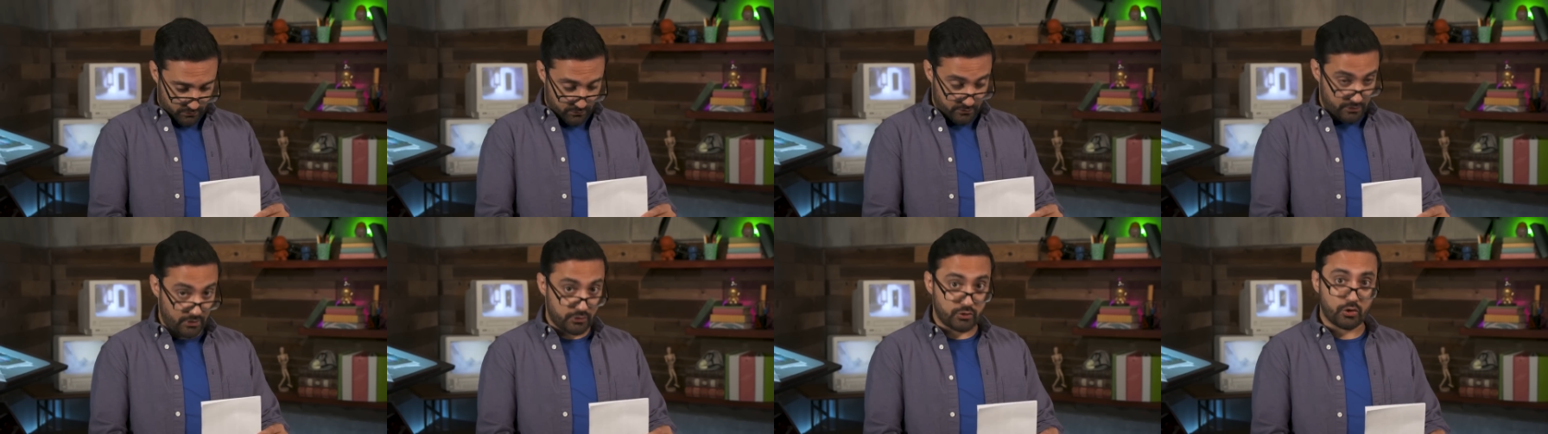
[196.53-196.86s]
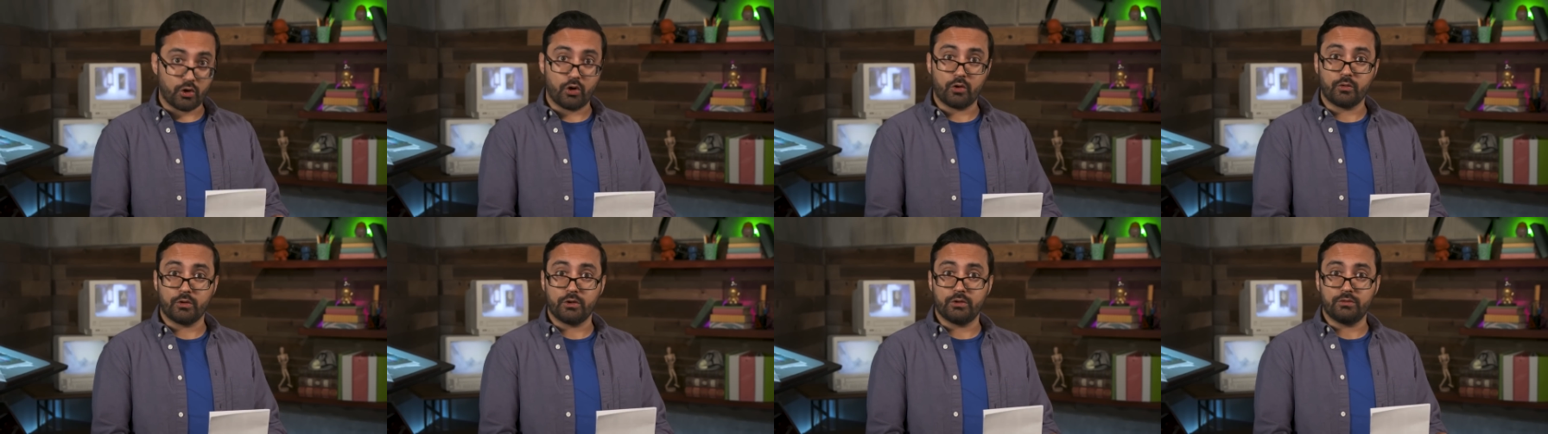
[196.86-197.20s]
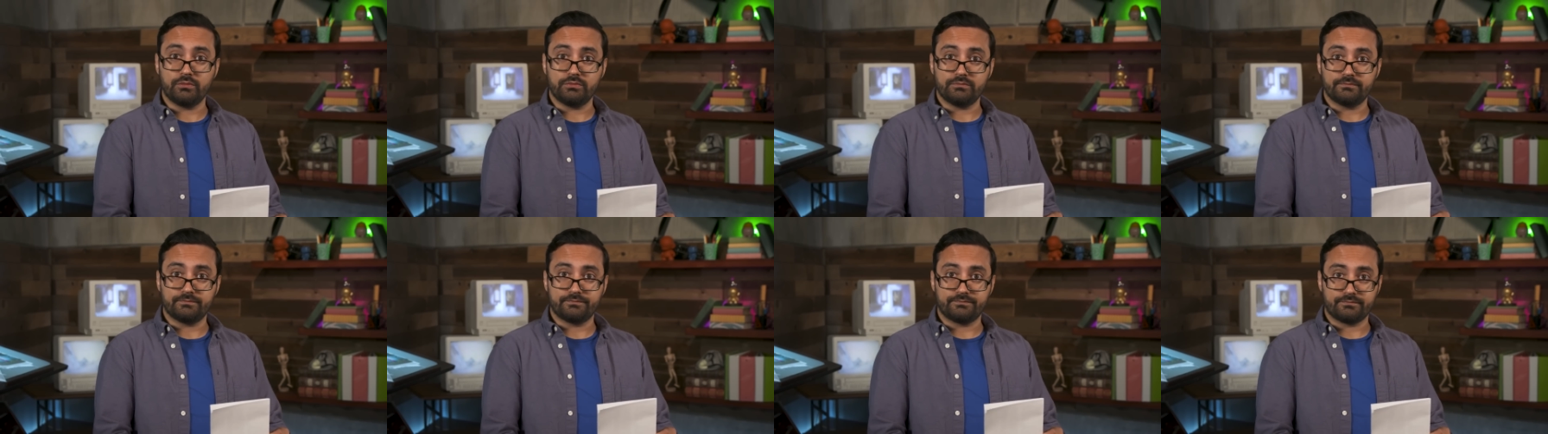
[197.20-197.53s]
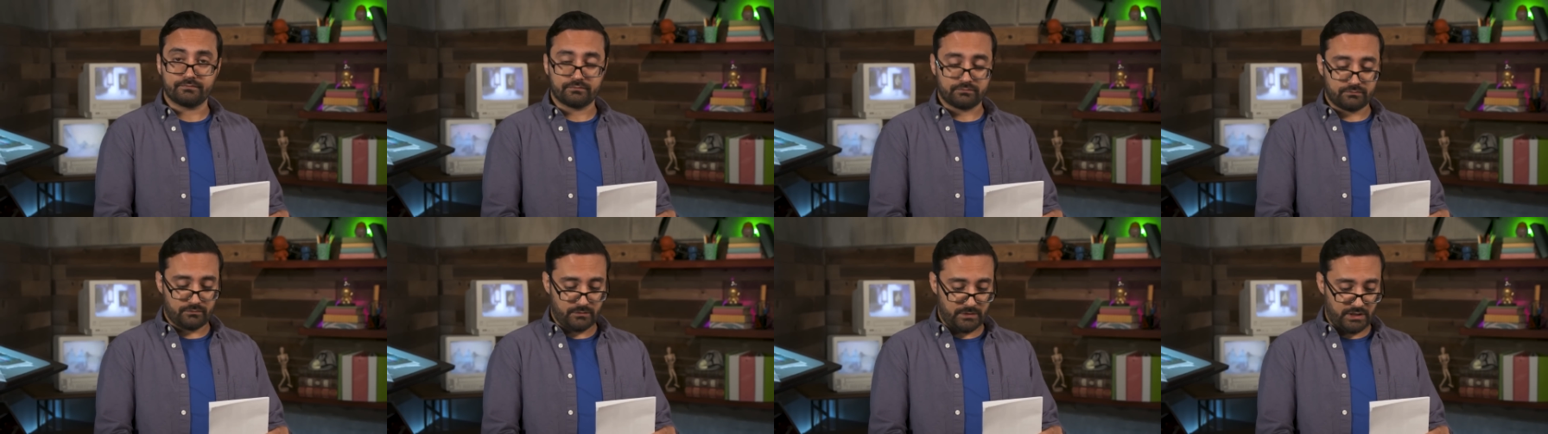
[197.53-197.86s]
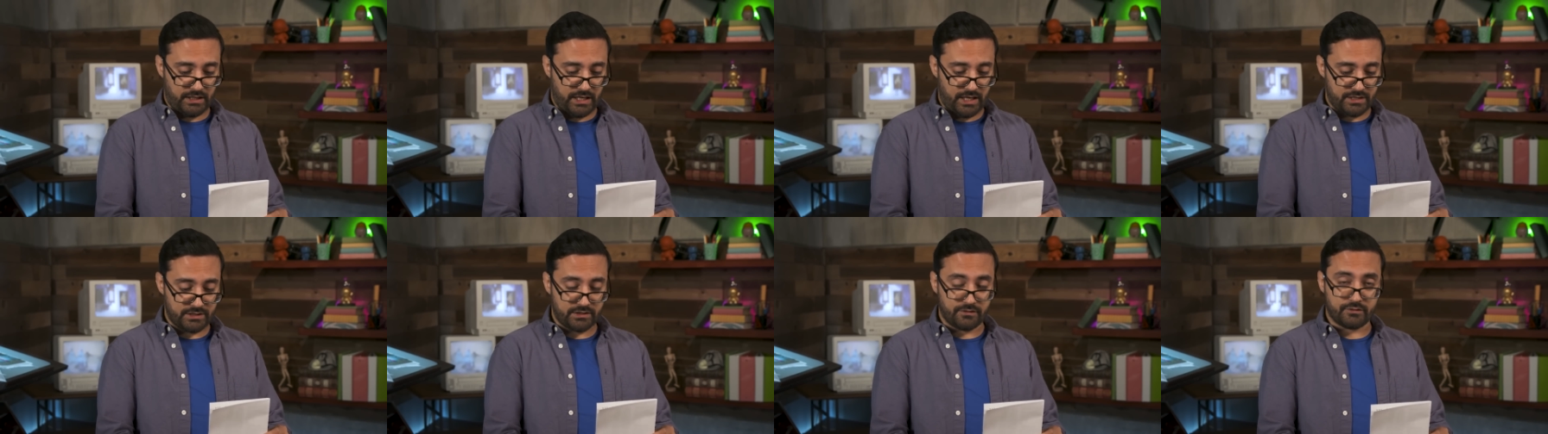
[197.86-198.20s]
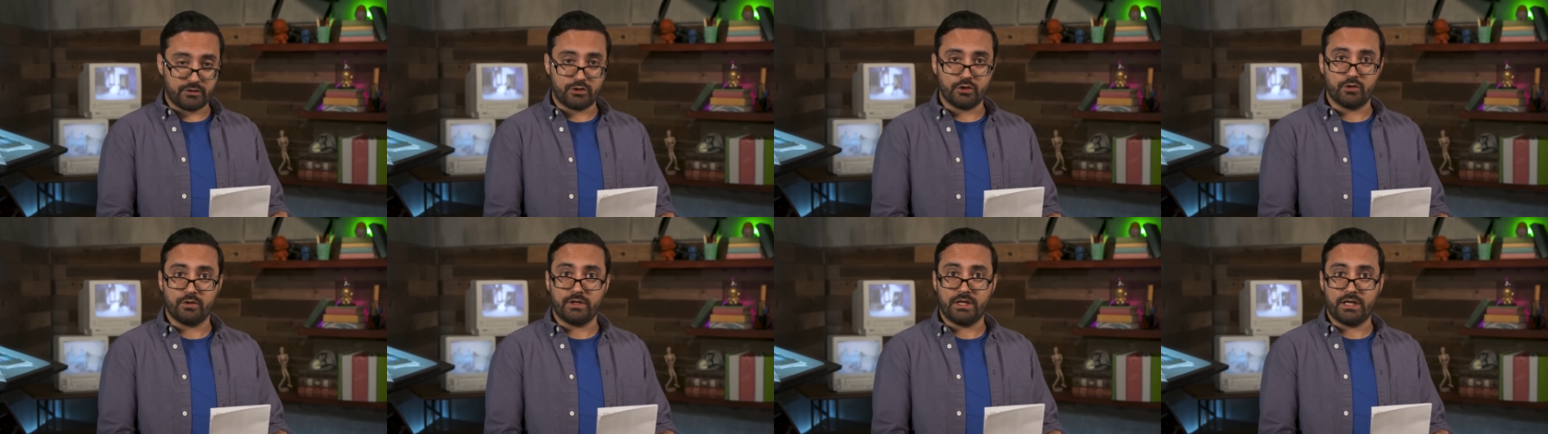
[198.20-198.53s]
Satoru, in the case of
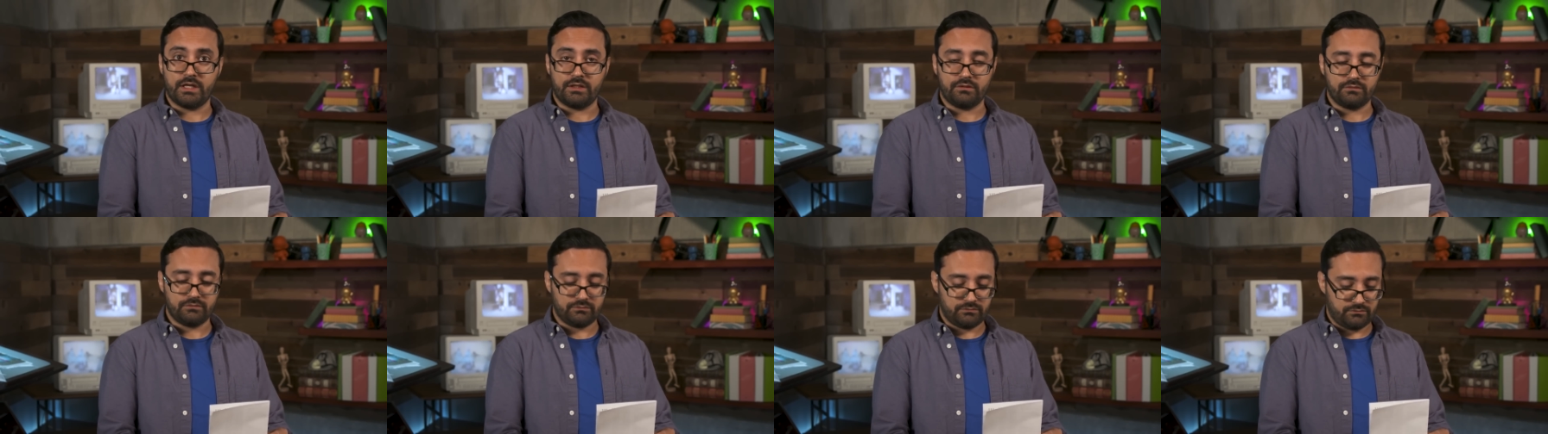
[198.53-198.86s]
Suyin,